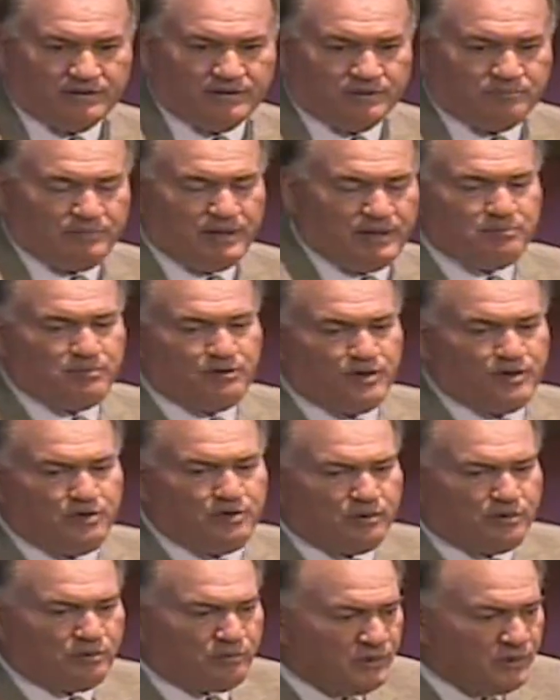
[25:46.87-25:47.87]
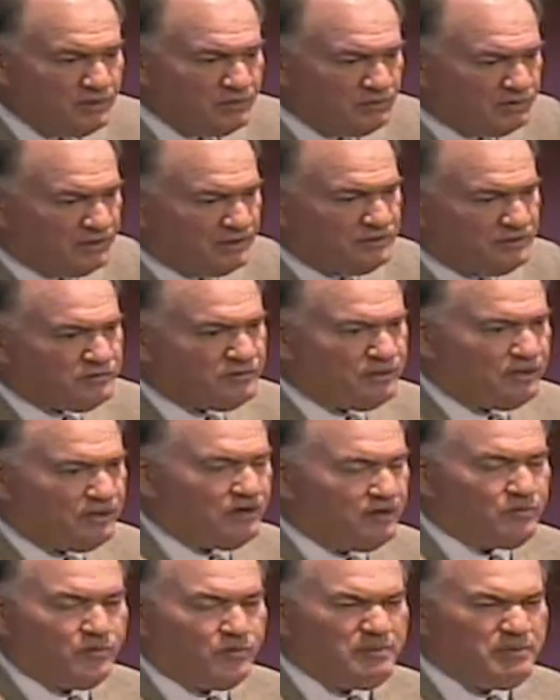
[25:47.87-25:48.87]
The people who were ruthless
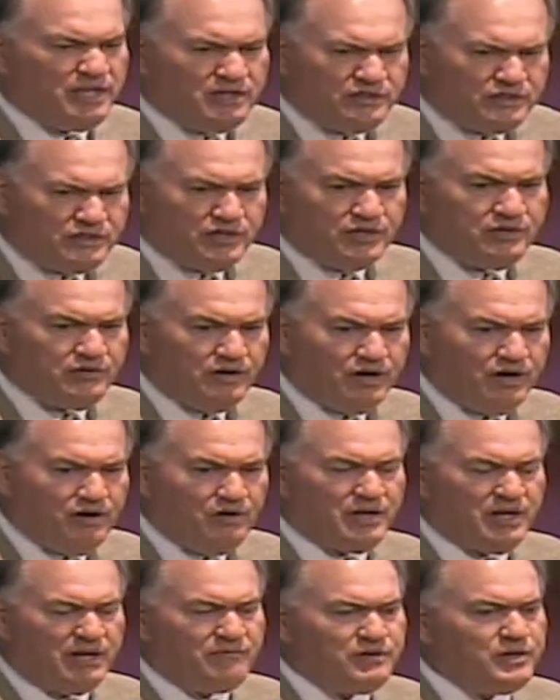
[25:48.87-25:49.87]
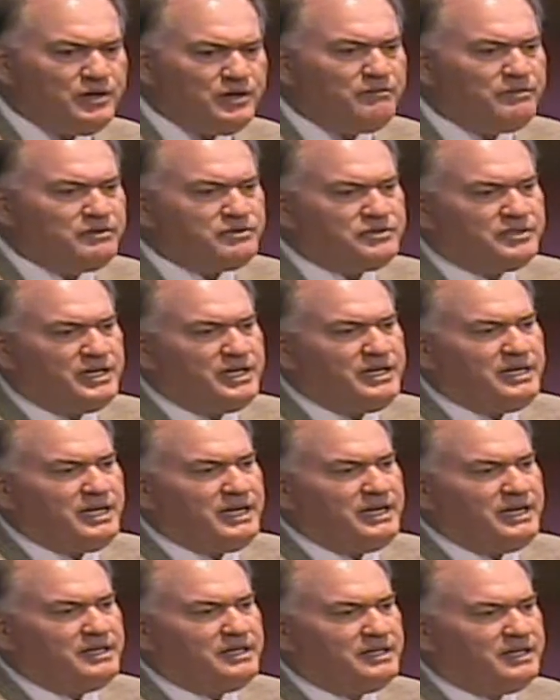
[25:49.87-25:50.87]
were being cheered on. Have you ever seen
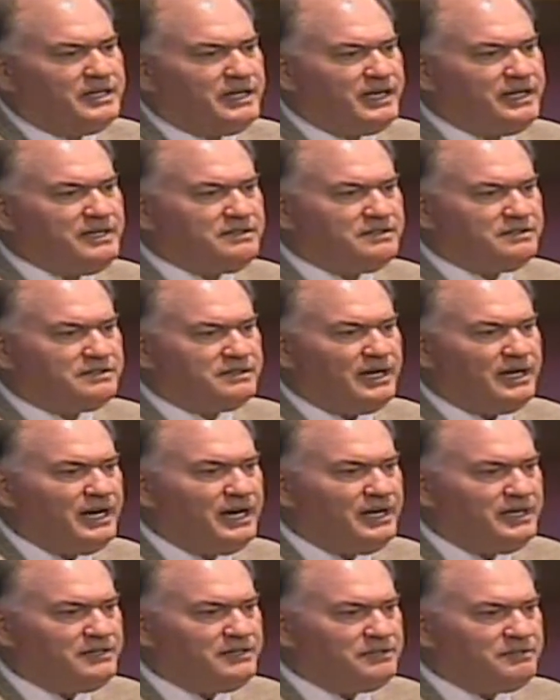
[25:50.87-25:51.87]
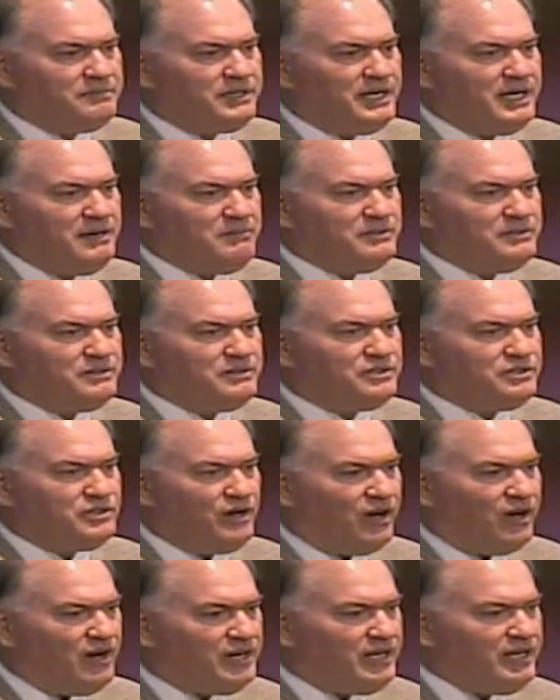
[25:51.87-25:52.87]
that in today's society? Sometimes it's
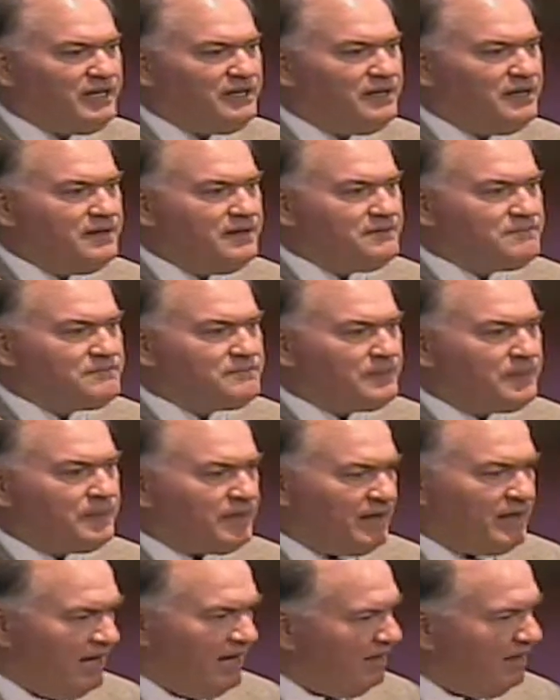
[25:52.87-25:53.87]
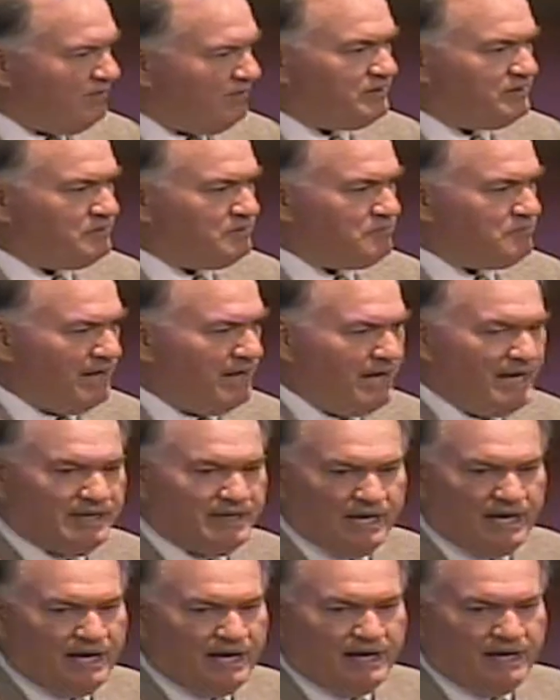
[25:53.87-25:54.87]
shocking how that the bad
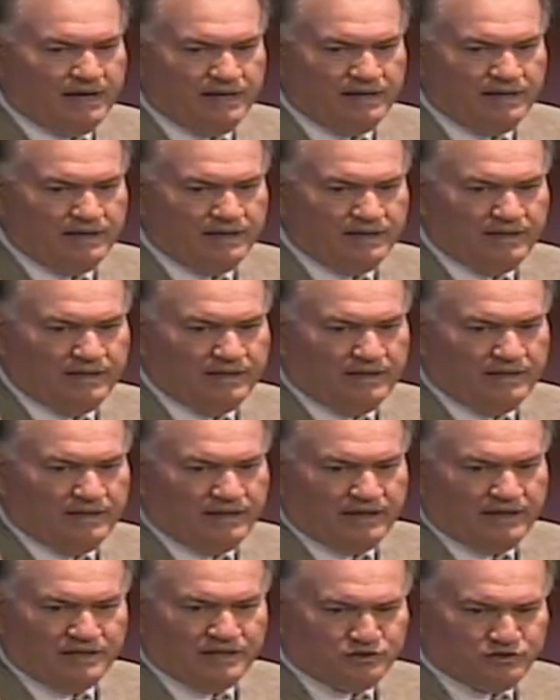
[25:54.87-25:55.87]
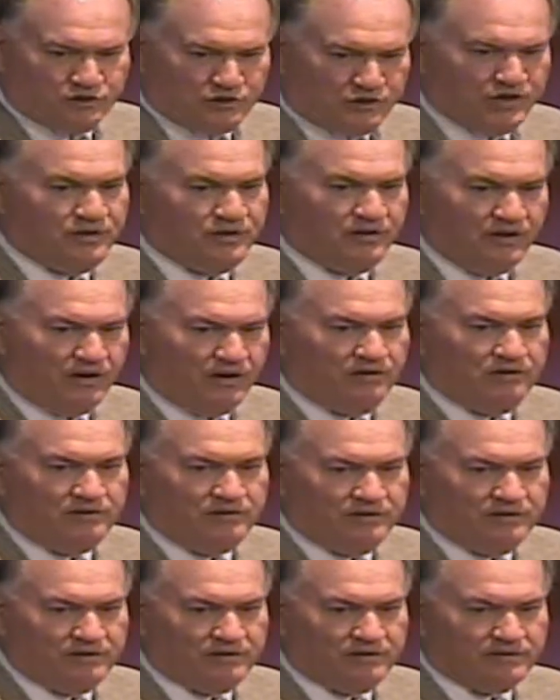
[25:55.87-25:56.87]
guy is cheered
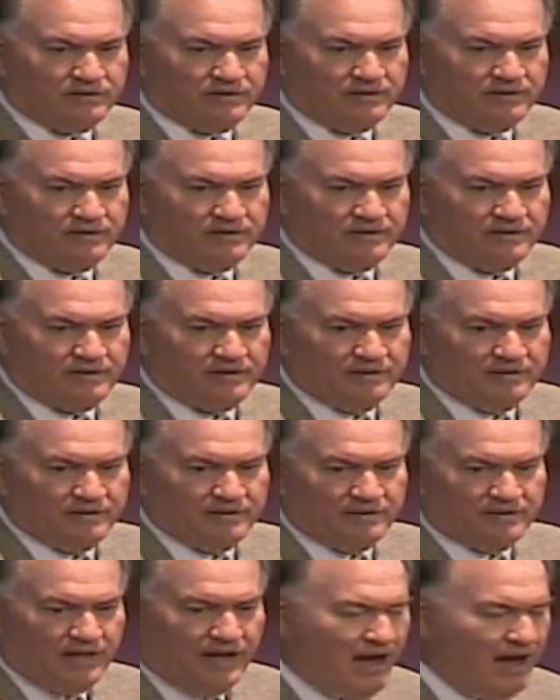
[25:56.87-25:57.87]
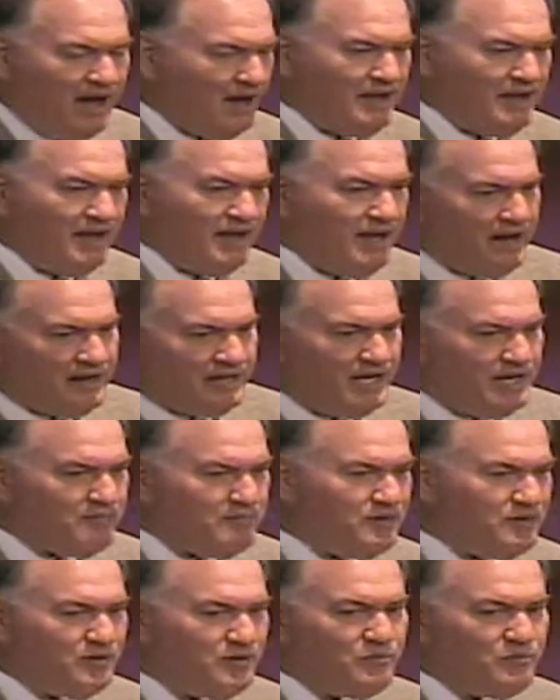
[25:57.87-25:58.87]
on. Yeah, yeah,
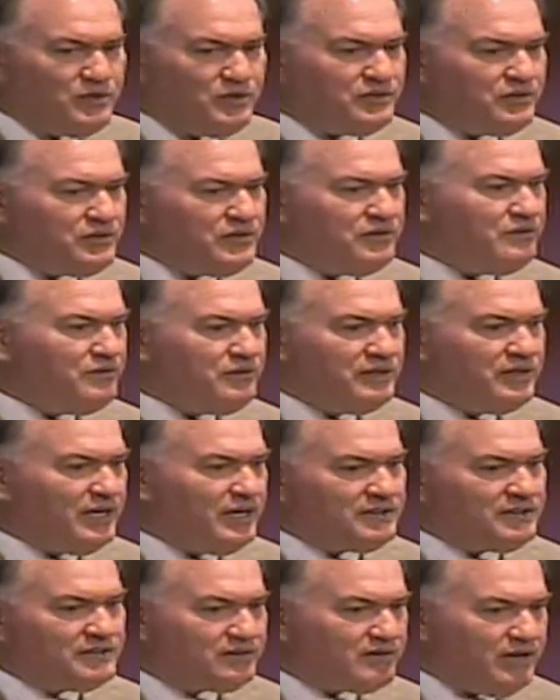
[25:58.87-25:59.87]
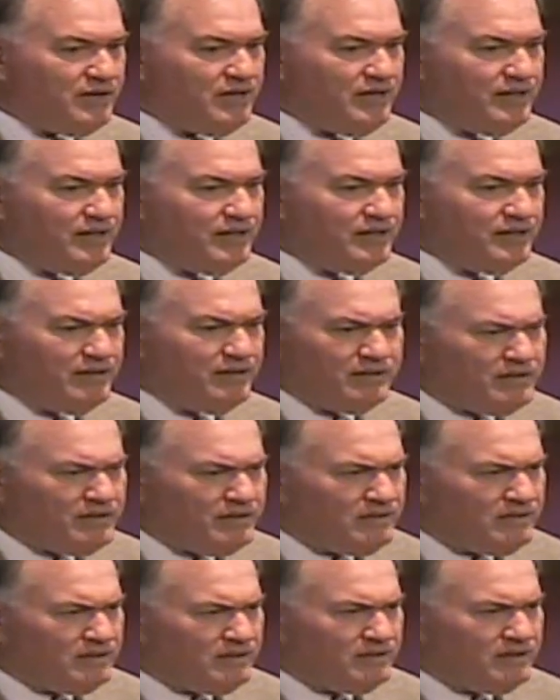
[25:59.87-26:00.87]
keep doing what you're doing. That's great.
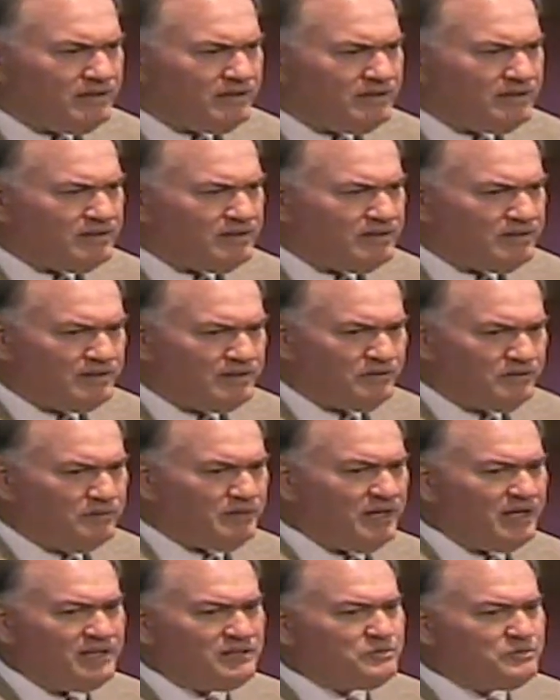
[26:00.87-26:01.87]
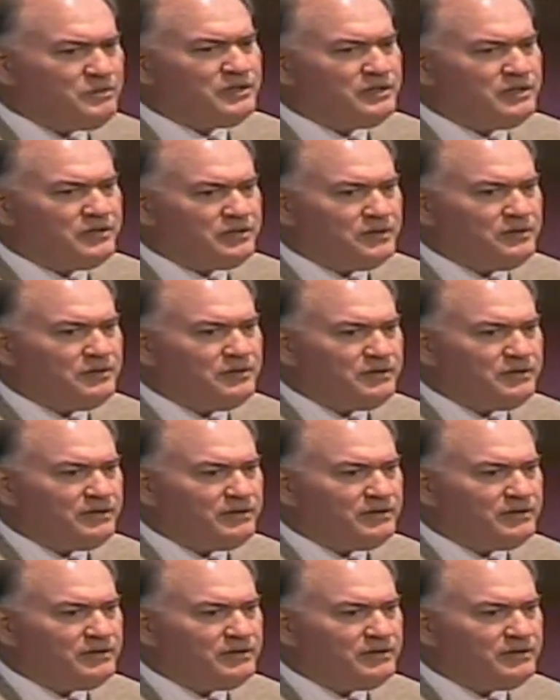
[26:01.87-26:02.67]
Do you realize what they're doing?